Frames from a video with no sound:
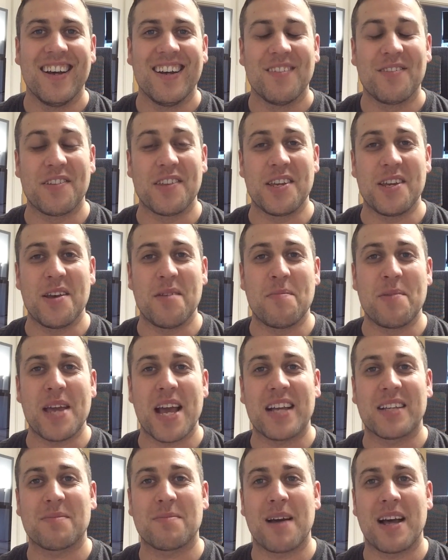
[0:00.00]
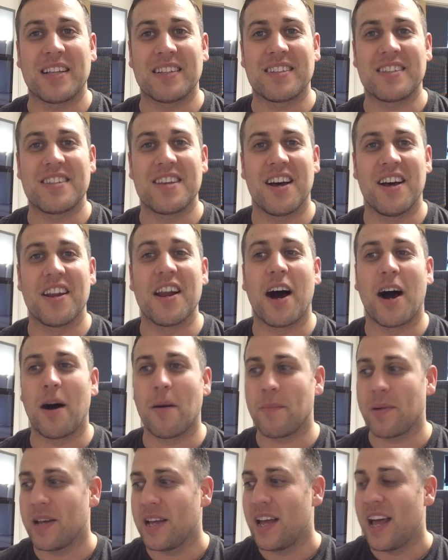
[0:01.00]
for the UPS man to turn
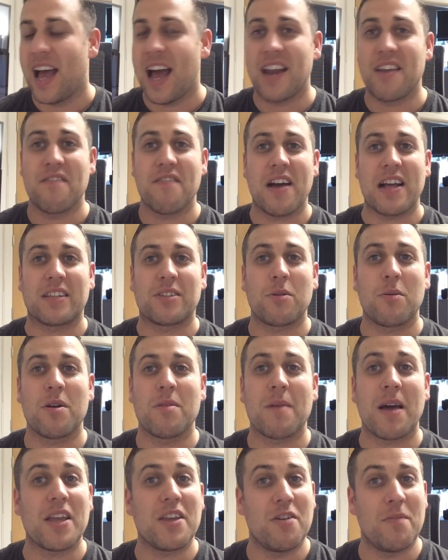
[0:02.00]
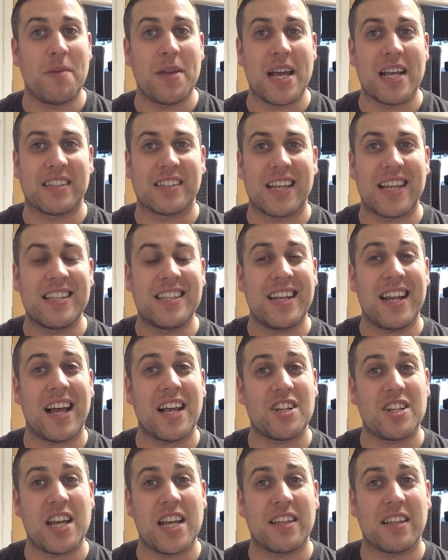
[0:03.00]
up. And in fact, talking about UPS, they did
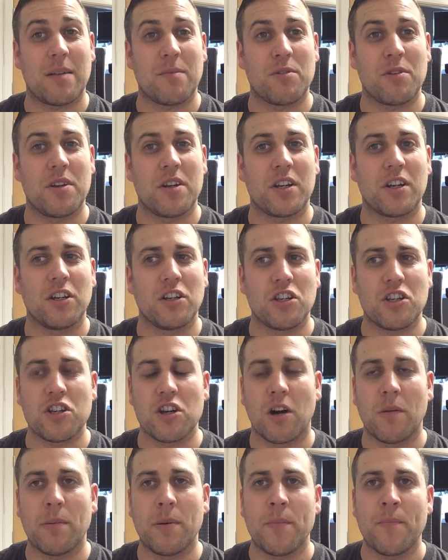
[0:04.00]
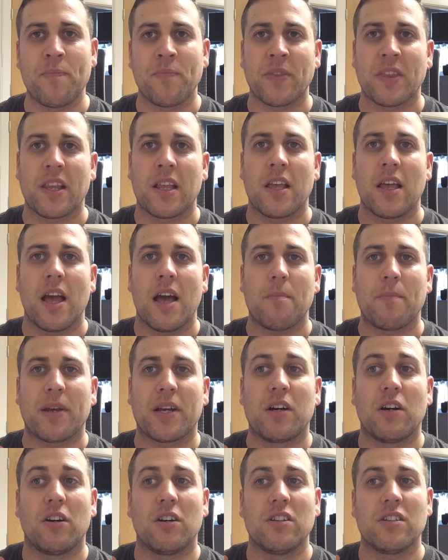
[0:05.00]
actually end up doing a good job
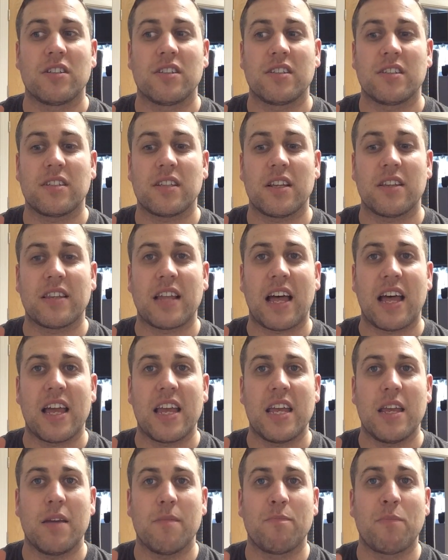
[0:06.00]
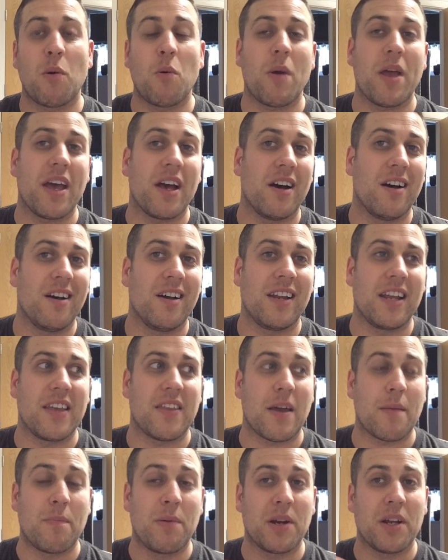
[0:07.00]
because they bought it early.
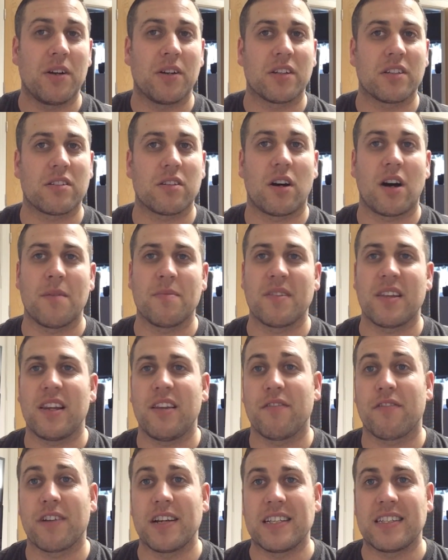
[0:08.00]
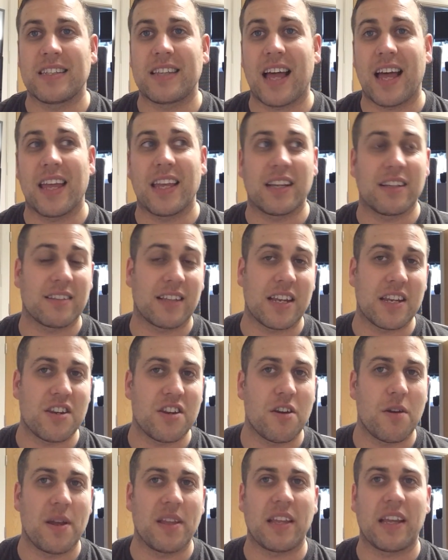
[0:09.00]
They put it on a time delivery today because they
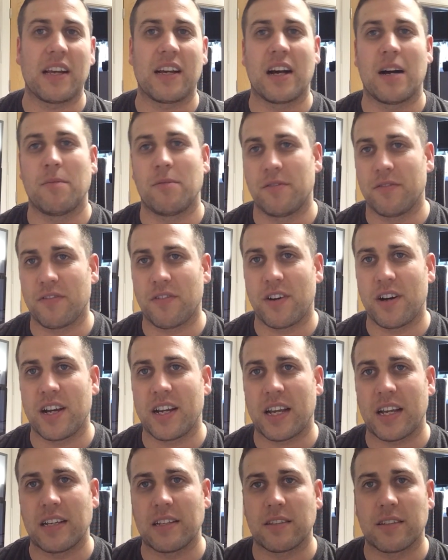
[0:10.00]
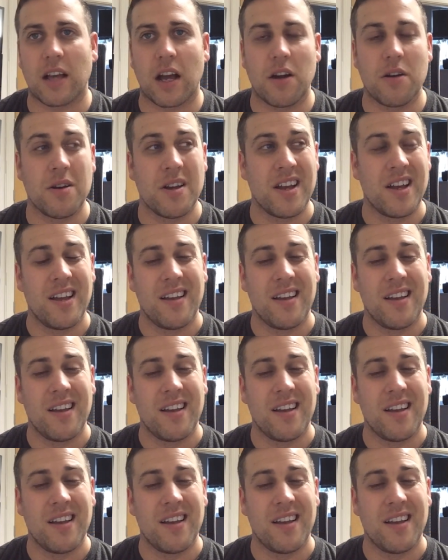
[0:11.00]
knew it didn't come on Friday. So